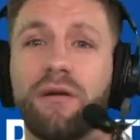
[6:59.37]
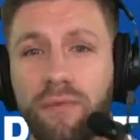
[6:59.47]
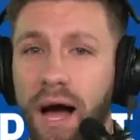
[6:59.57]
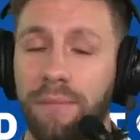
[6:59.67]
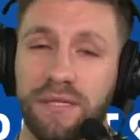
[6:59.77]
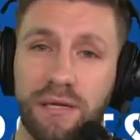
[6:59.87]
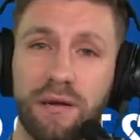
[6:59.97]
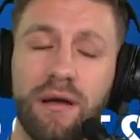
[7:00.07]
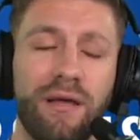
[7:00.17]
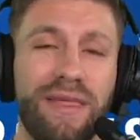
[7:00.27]

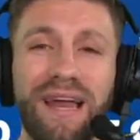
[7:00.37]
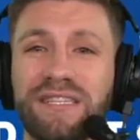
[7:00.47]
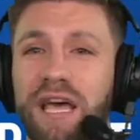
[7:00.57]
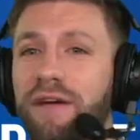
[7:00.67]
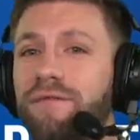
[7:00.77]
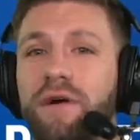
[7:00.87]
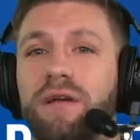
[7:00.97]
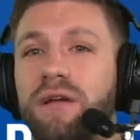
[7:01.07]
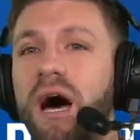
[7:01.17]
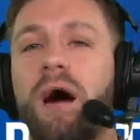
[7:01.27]
Robinson. That is a
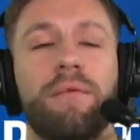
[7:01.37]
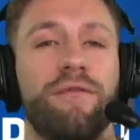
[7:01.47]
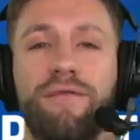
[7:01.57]
phenomenal,